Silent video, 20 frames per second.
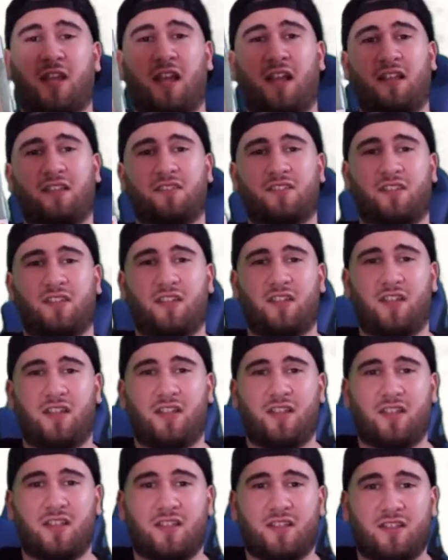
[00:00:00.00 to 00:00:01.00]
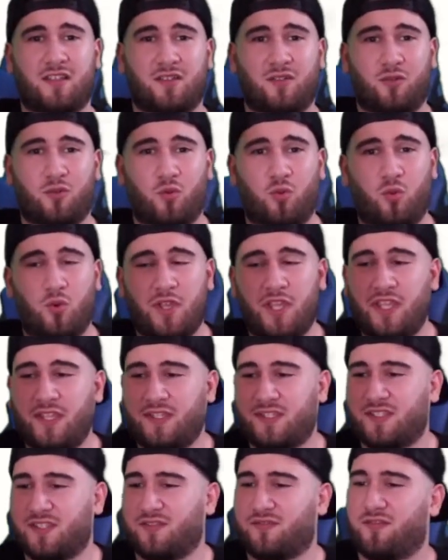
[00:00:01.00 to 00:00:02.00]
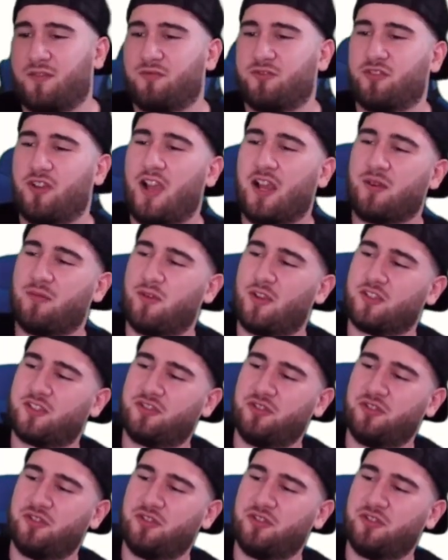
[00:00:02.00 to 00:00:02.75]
guys. Whis from Dragon Ball